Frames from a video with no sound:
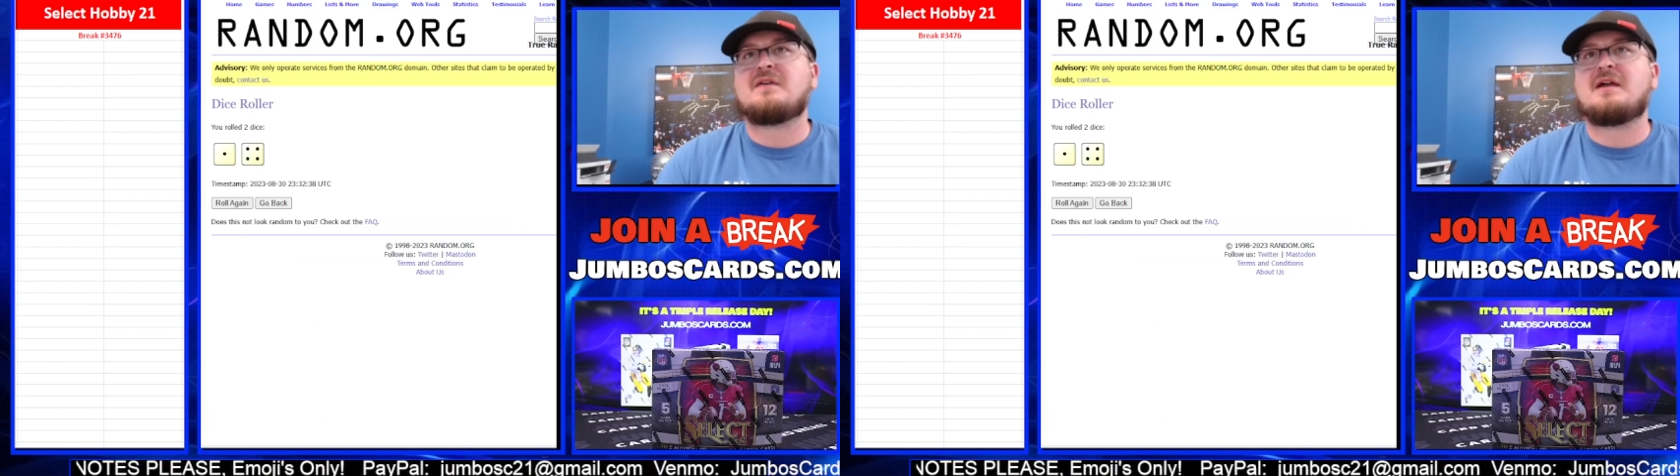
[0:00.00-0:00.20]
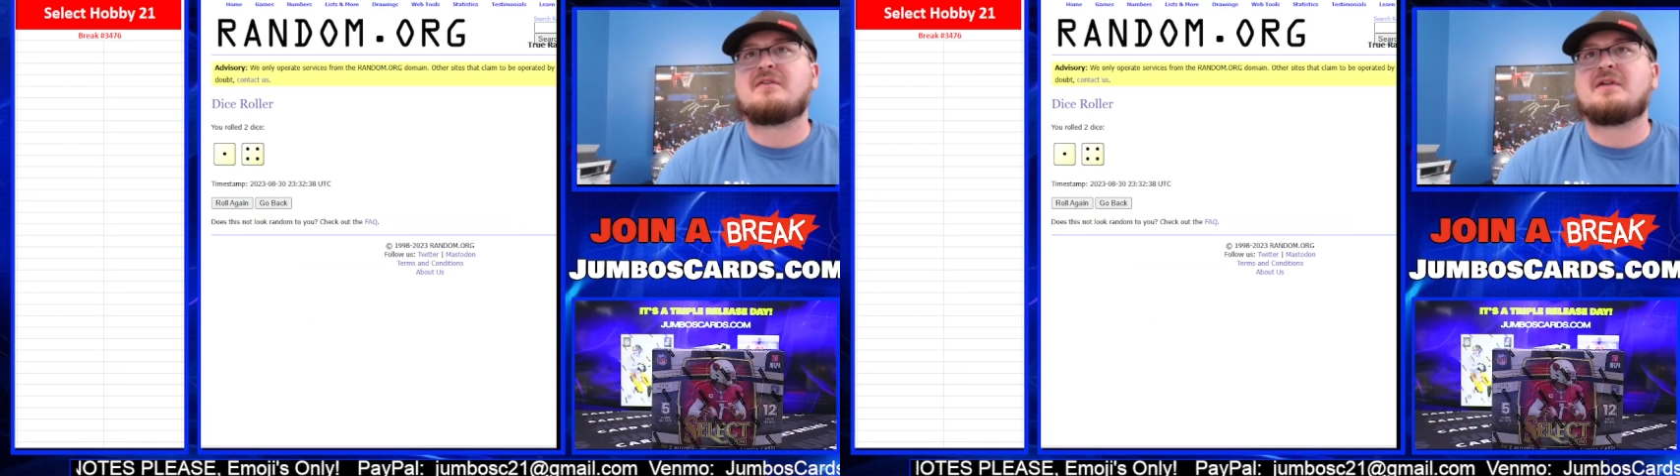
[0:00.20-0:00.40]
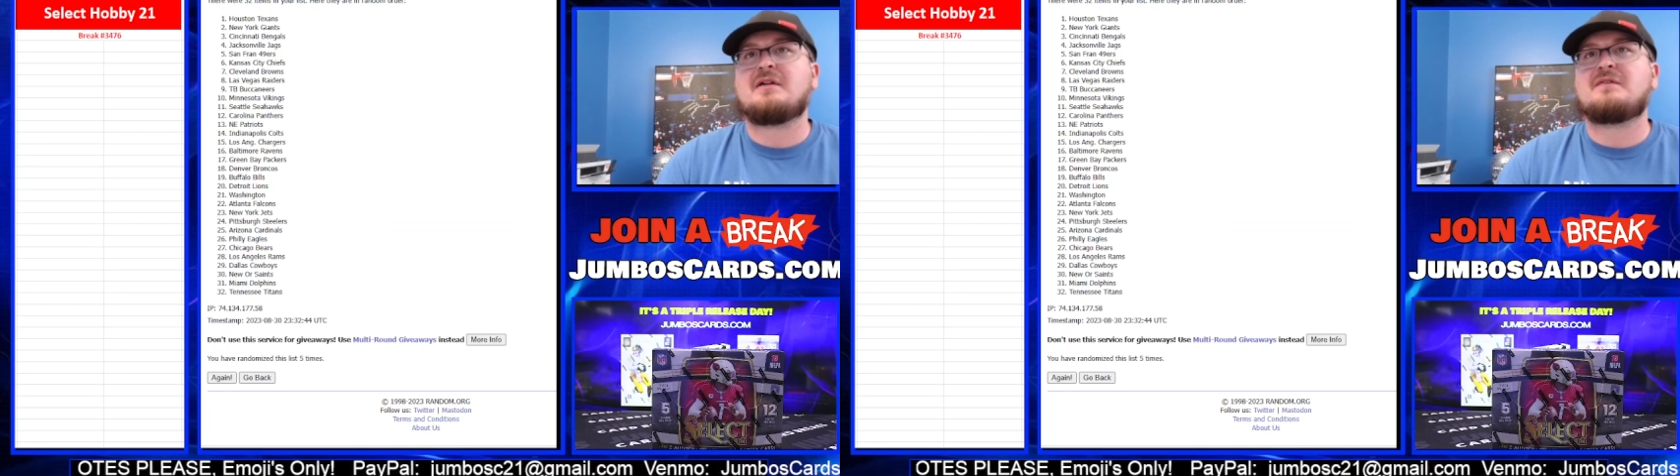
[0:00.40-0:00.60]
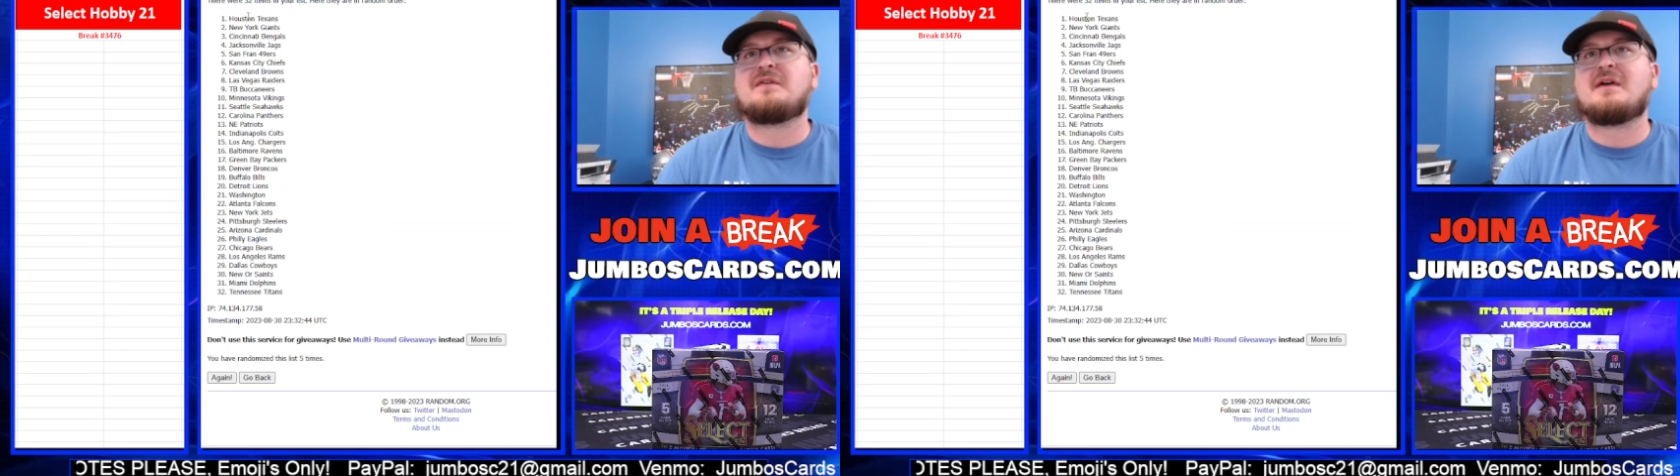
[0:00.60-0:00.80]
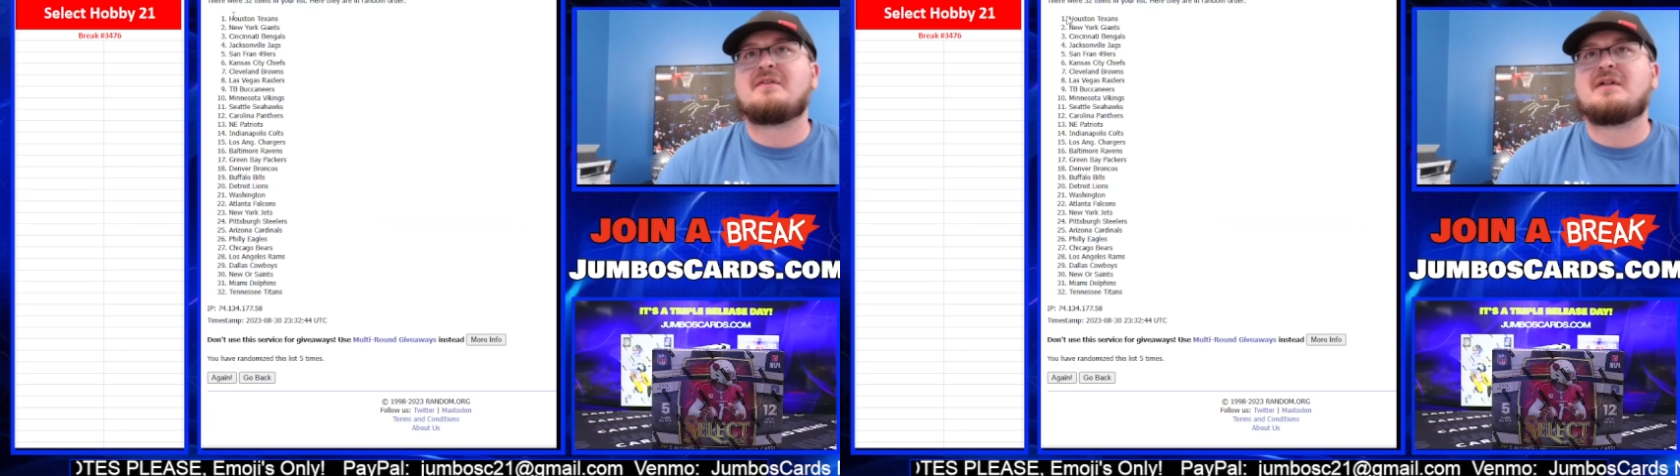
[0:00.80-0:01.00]
Five here,
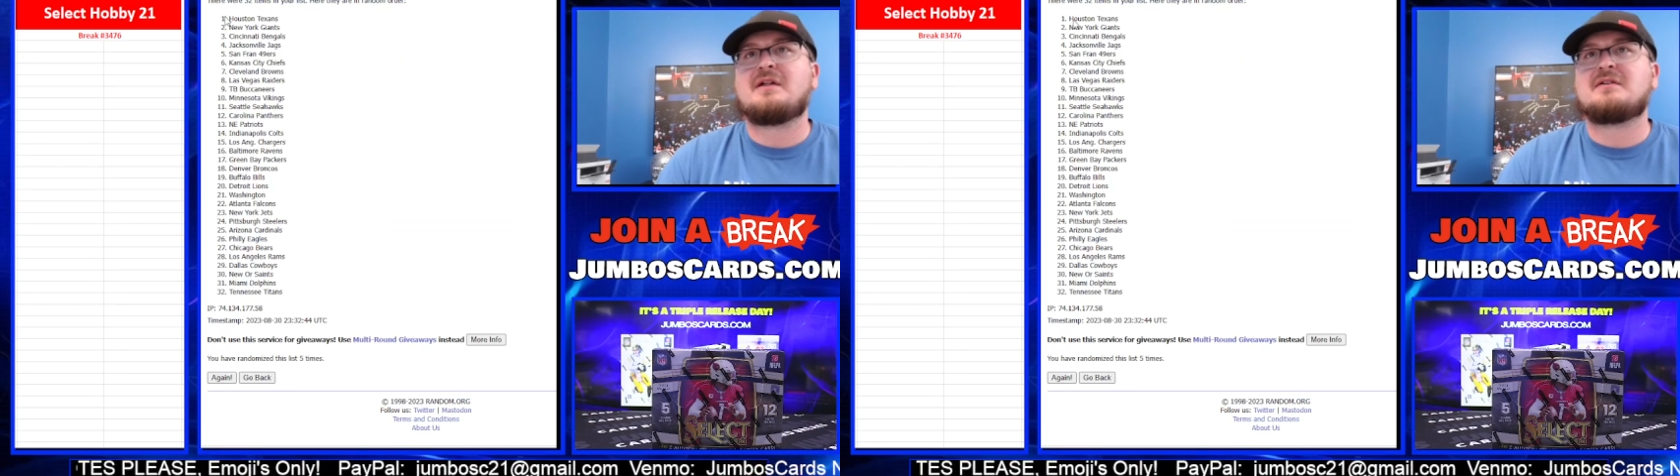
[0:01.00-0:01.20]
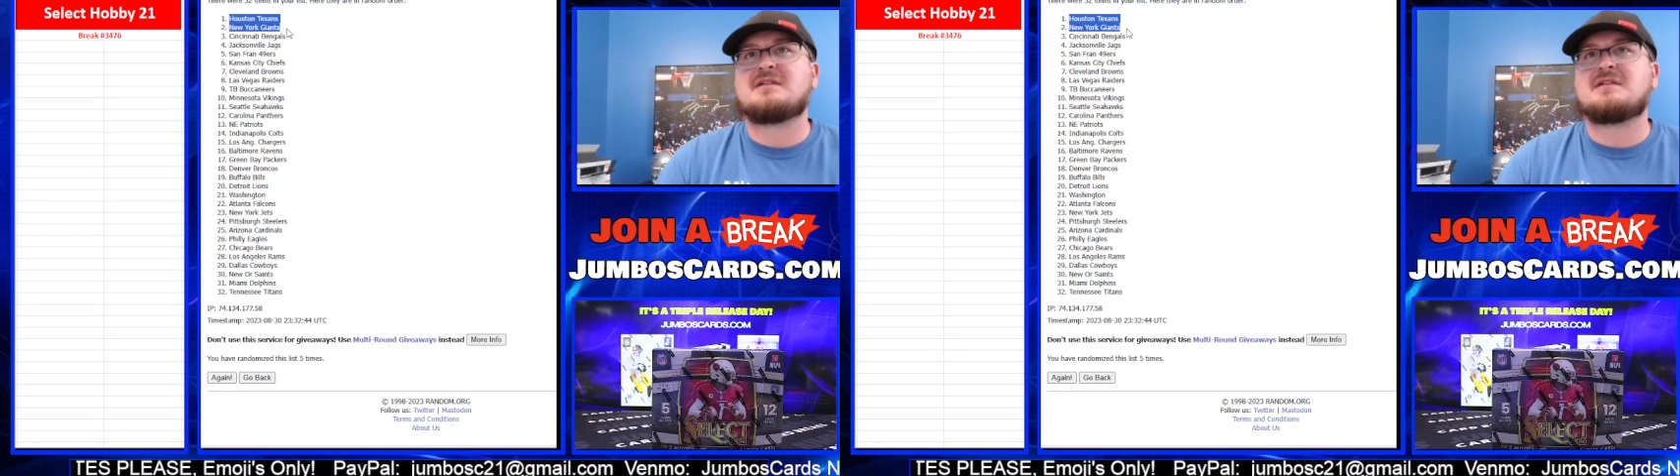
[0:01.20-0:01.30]
five here.